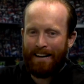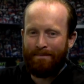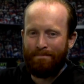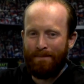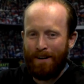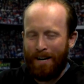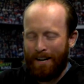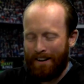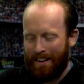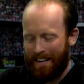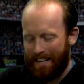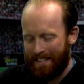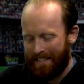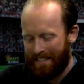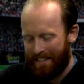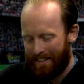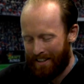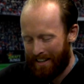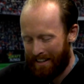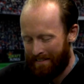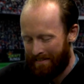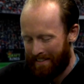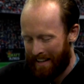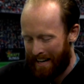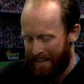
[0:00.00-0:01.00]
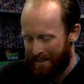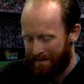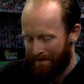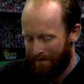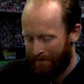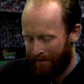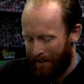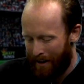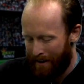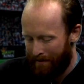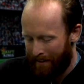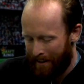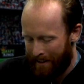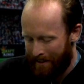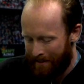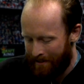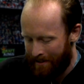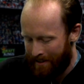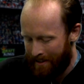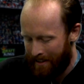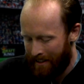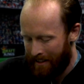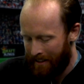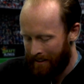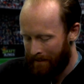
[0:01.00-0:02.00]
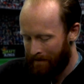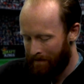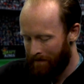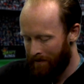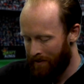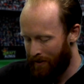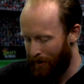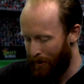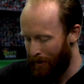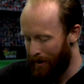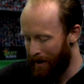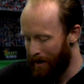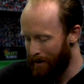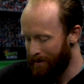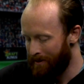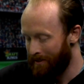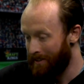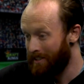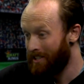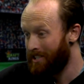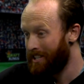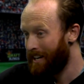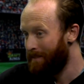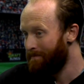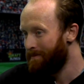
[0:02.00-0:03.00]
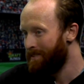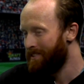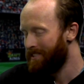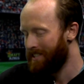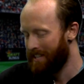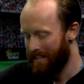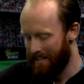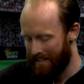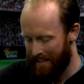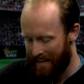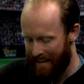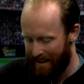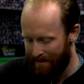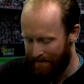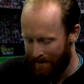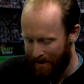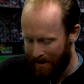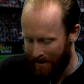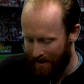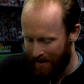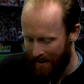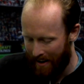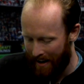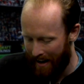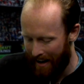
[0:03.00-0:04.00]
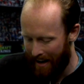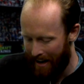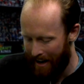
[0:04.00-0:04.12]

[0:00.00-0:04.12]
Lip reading: Mahrez, 9,500. 2 goals on his Champions League debut.